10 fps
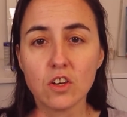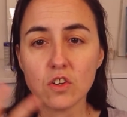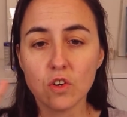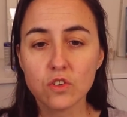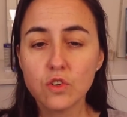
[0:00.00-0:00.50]

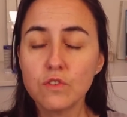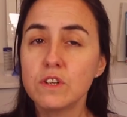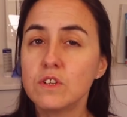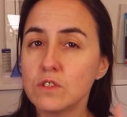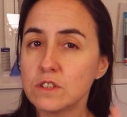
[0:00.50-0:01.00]
not to
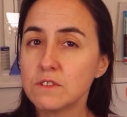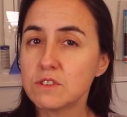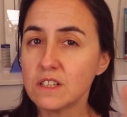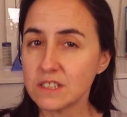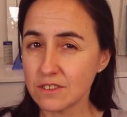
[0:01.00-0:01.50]
reduce the
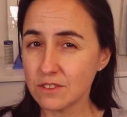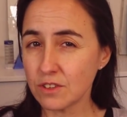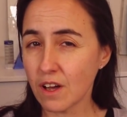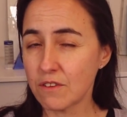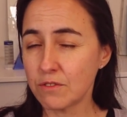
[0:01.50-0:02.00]
visualizations
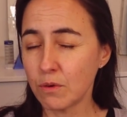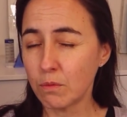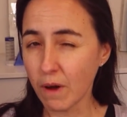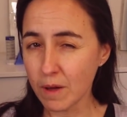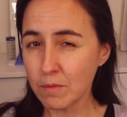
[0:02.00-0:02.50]
you have for
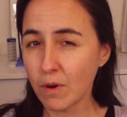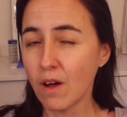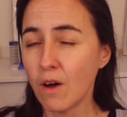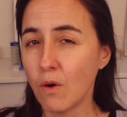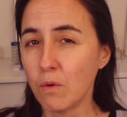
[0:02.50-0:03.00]
web
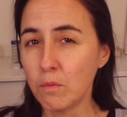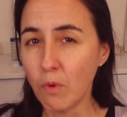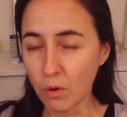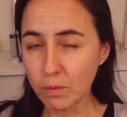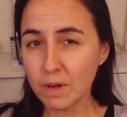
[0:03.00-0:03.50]
or
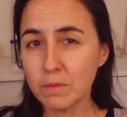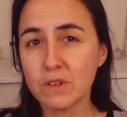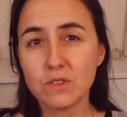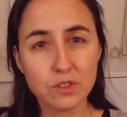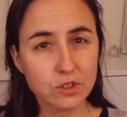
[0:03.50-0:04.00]
mobile,
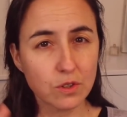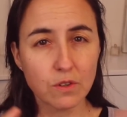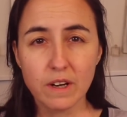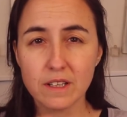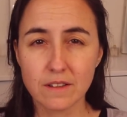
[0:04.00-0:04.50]
but just to
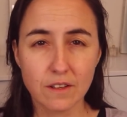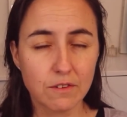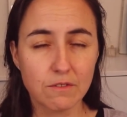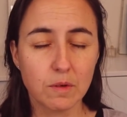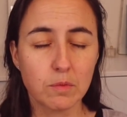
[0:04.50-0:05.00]
create a
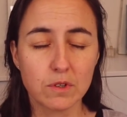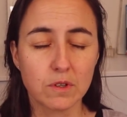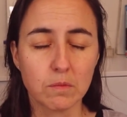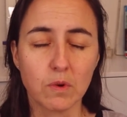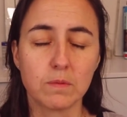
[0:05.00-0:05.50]
different report
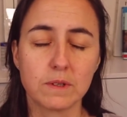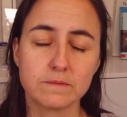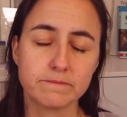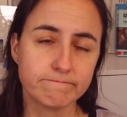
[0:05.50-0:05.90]
on mobile.